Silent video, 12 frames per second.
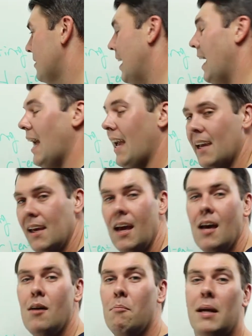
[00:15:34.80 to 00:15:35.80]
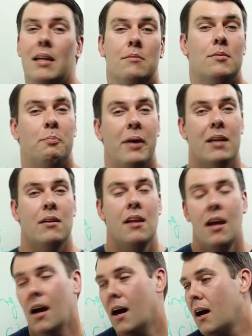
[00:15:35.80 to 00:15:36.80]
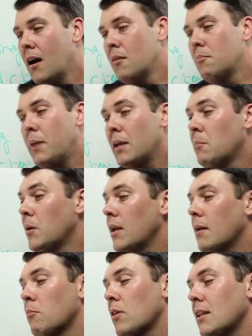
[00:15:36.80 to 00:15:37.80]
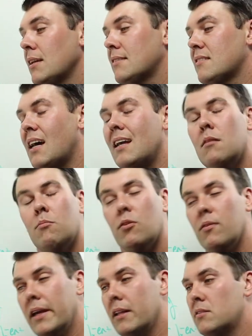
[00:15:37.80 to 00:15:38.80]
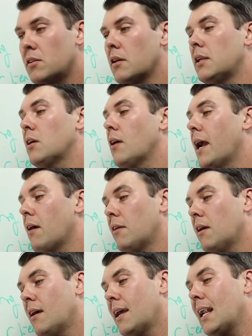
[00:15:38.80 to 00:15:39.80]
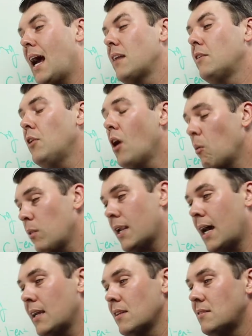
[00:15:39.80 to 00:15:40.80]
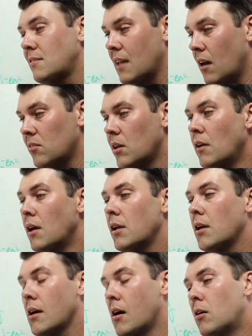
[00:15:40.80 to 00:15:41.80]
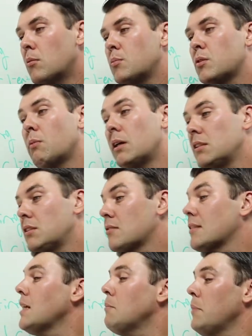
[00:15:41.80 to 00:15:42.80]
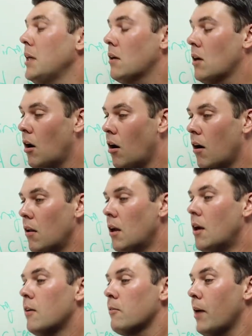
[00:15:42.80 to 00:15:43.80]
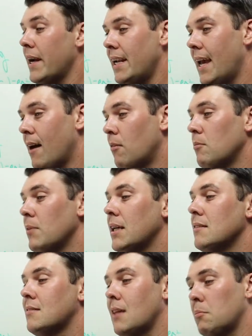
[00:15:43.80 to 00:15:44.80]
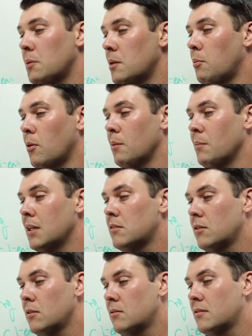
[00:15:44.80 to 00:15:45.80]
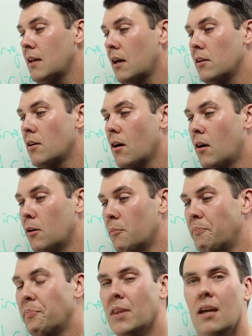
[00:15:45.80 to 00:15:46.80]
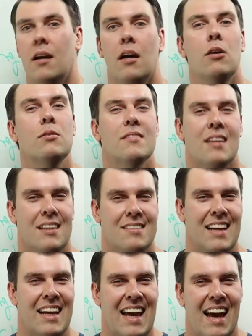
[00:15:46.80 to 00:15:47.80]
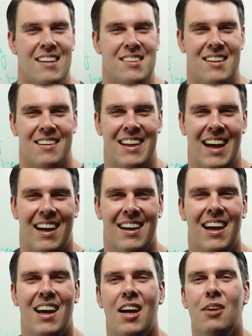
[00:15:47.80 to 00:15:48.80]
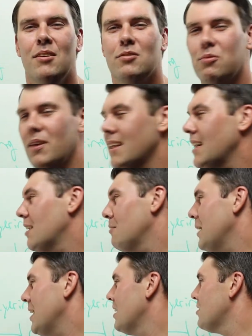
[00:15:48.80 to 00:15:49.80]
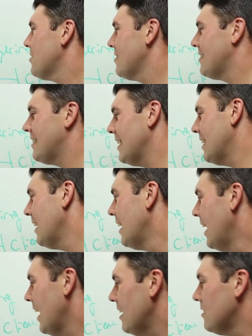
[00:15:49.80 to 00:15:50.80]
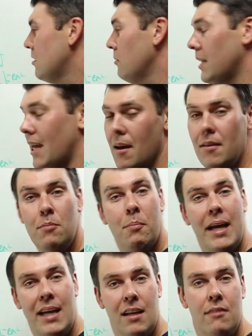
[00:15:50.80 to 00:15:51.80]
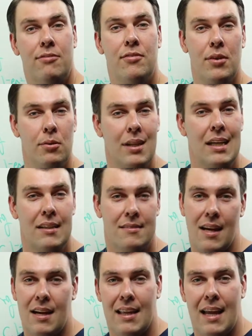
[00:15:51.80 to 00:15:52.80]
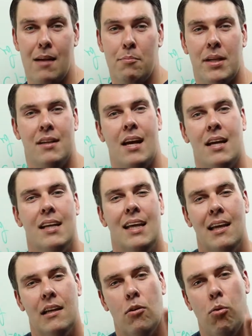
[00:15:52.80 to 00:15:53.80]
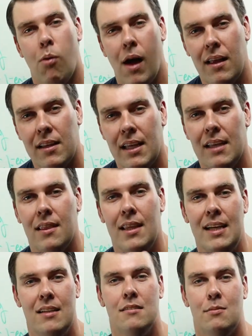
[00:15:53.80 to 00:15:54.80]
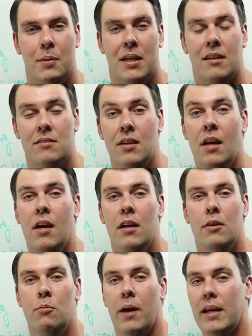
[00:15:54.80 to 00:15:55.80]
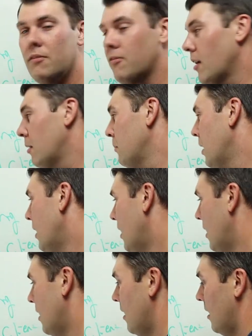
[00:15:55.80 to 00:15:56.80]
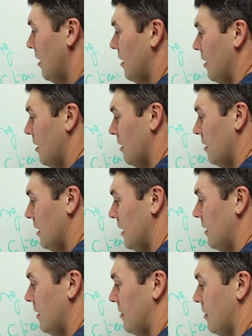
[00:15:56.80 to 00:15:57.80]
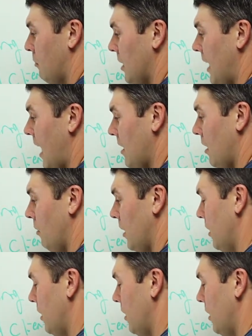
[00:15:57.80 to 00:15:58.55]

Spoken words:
say, hey, my name's Ben Moody. I'm really excited. I'm a realtor in your area and I know that I can sell your home. So why don't you just give me a call right now and we can set up an appointment to sell your home. Who's going to take action on that? Who is really going to be interested in doing that? You might get a few leads out of that, but you're not going to get quality leads because you went from someone not knowing